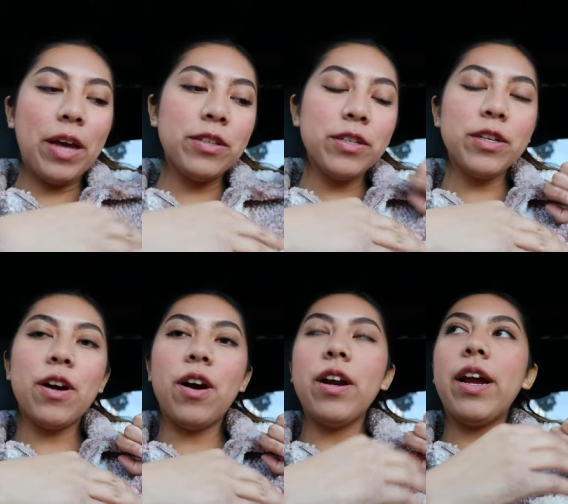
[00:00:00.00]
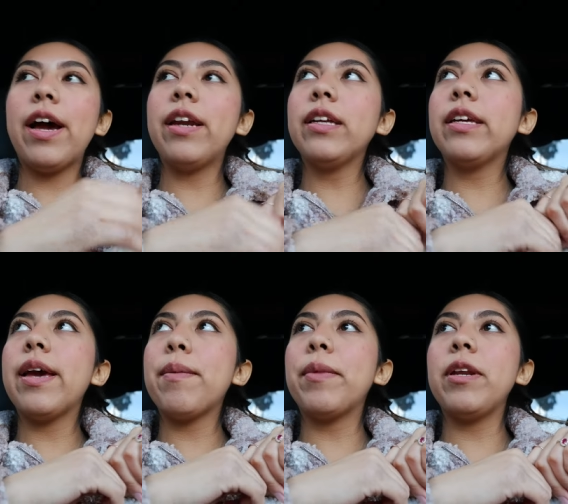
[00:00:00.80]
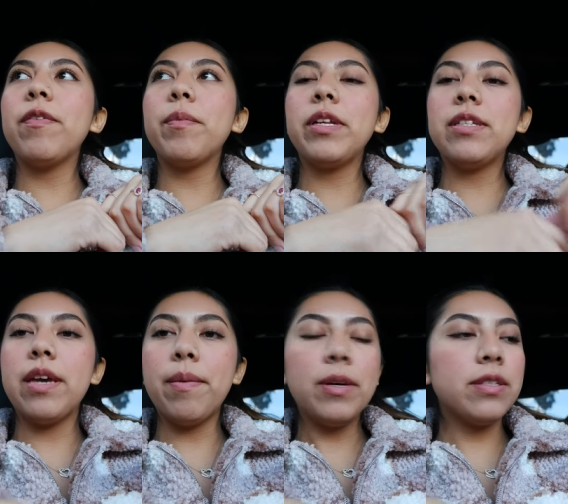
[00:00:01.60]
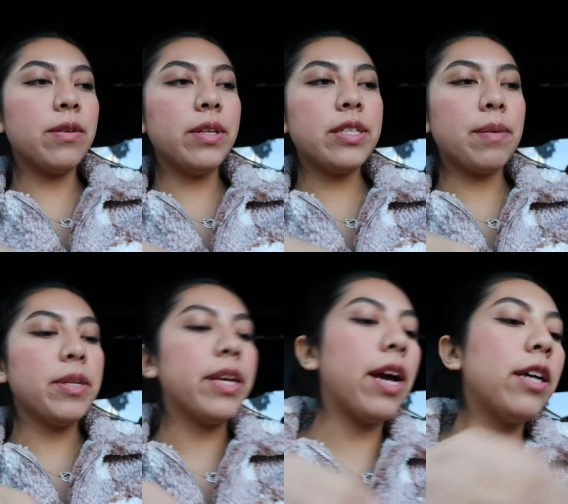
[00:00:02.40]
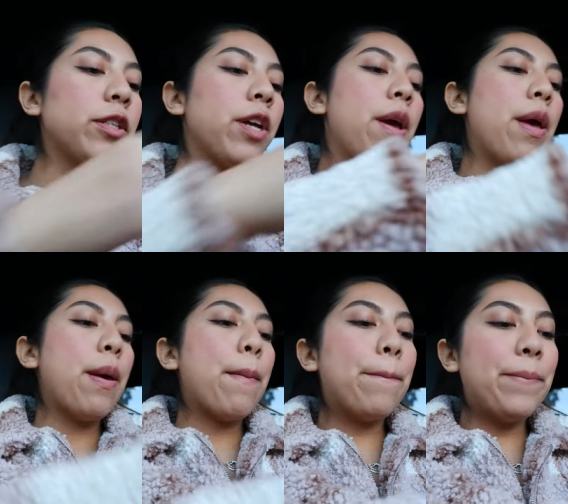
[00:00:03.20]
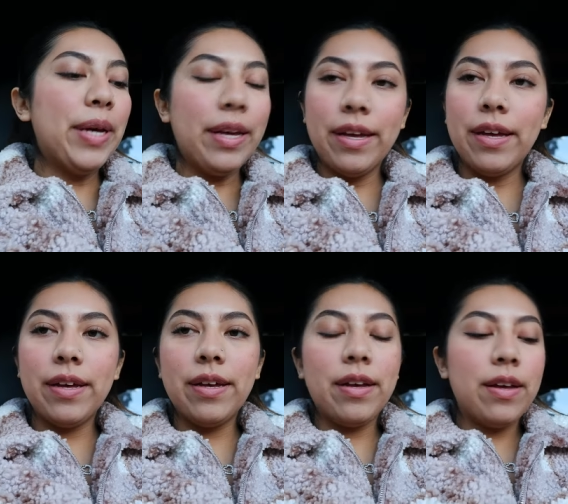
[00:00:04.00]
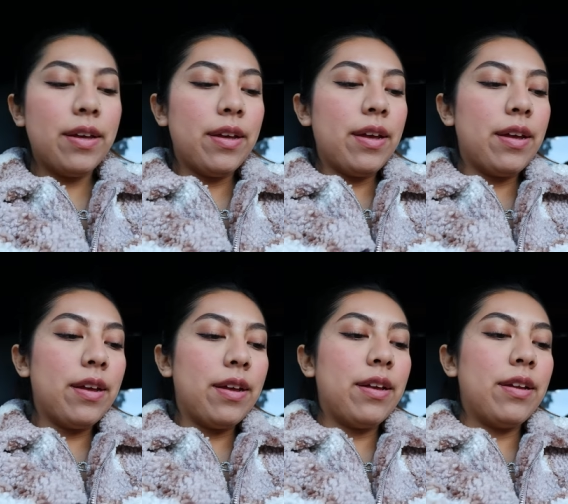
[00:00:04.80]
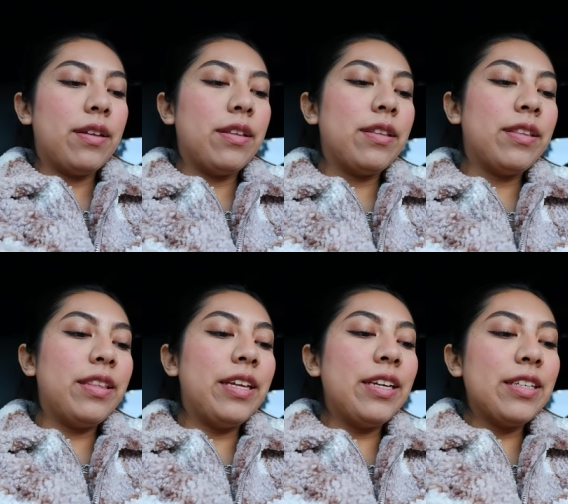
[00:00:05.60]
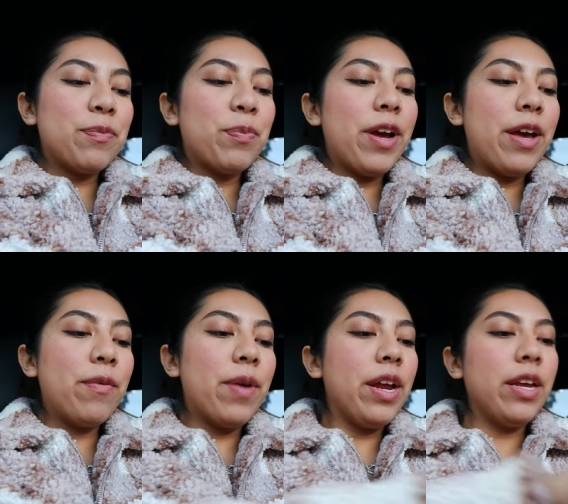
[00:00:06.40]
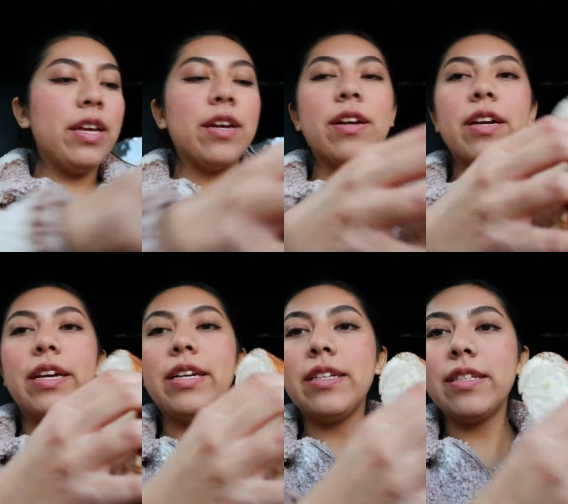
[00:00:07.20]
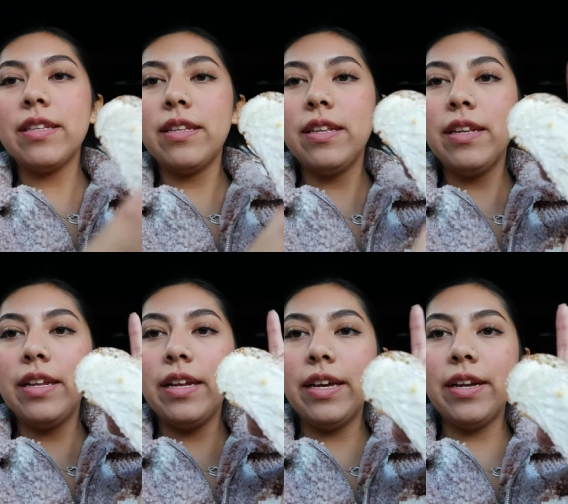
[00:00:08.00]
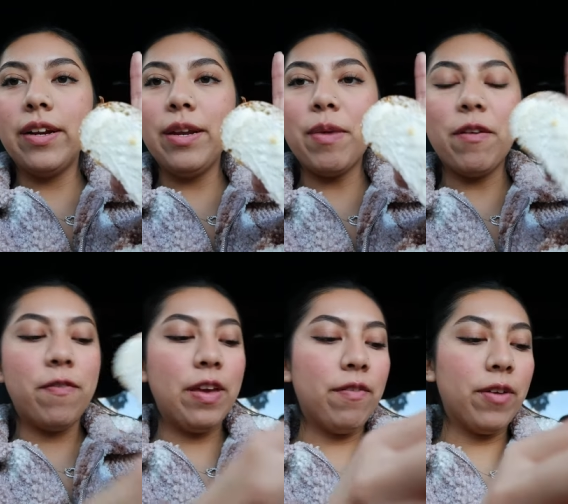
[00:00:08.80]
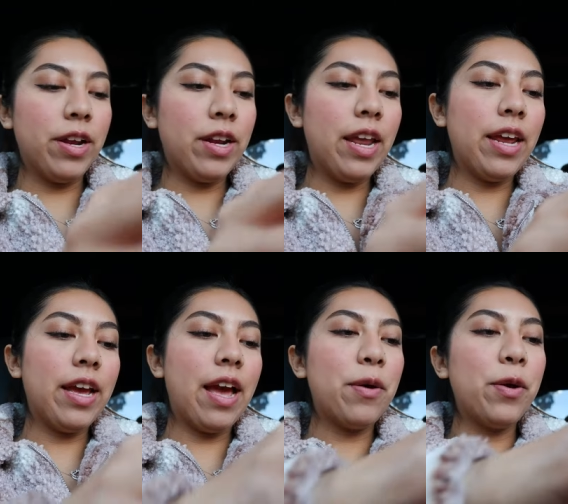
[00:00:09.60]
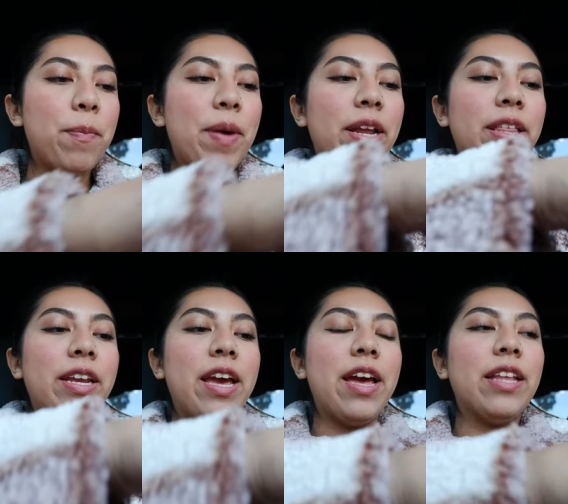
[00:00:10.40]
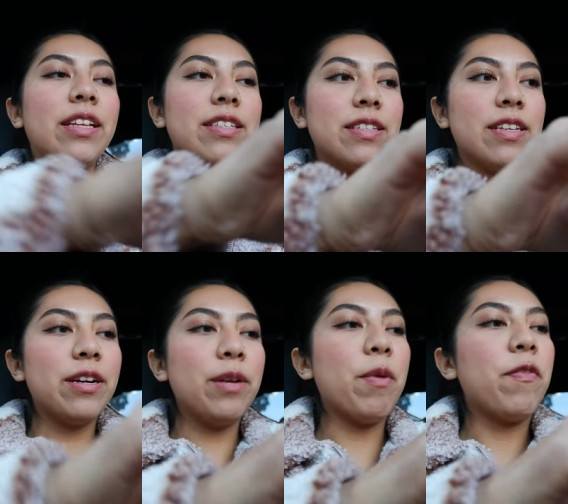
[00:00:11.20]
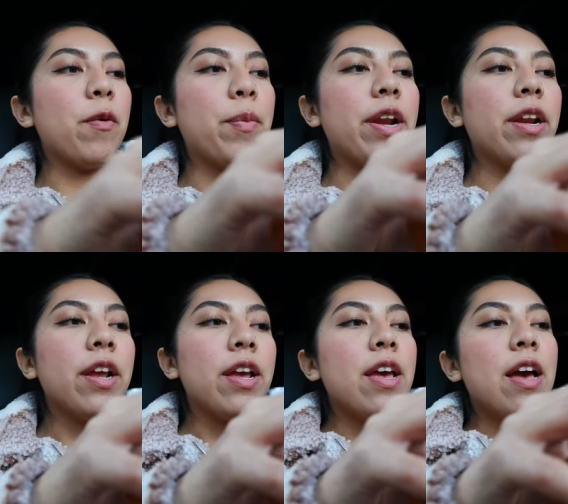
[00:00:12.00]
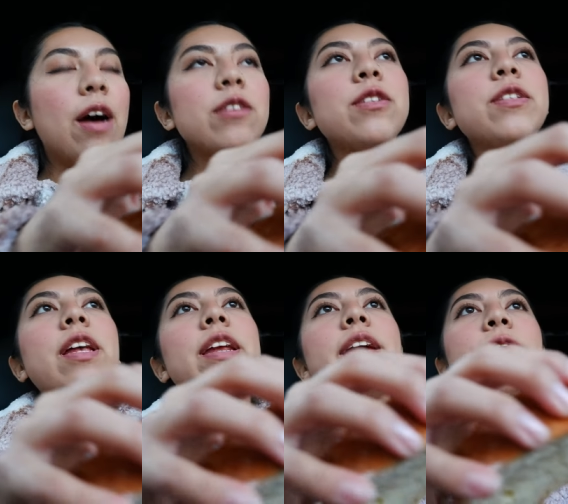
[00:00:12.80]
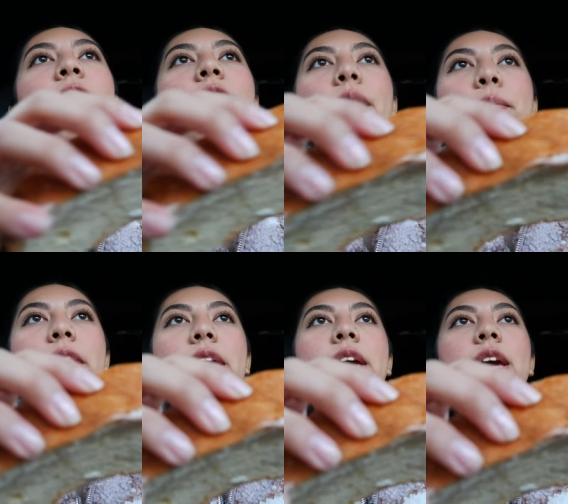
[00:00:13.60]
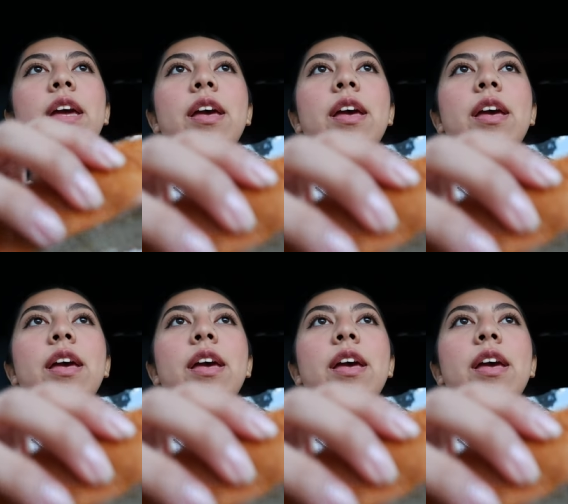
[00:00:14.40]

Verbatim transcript: back to the car. I had to get money from the ATM because they only accepted cash. But this bread right here is literally my favorite. Like, I go to a panaderia and this is literally my favorite bread. I was also telling it for that. I'm like,